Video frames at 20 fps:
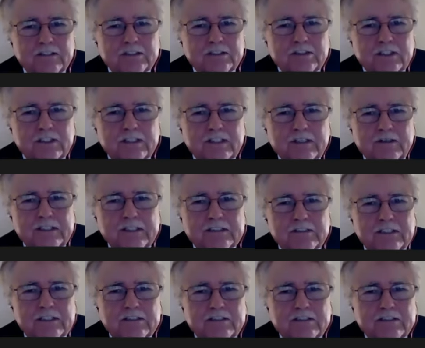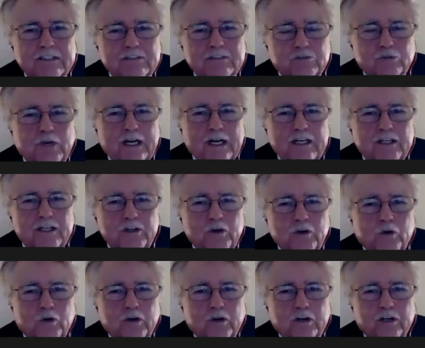It's right in
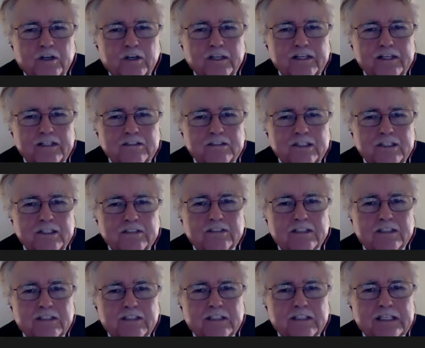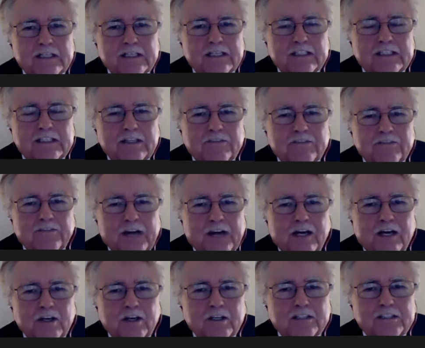order, and you can identify
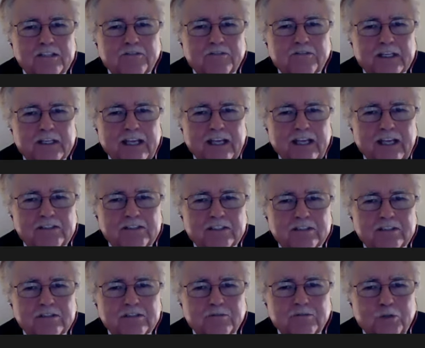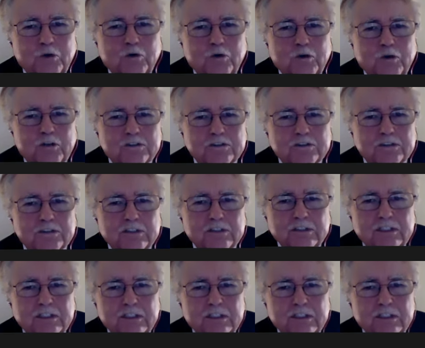all the different cases, of course.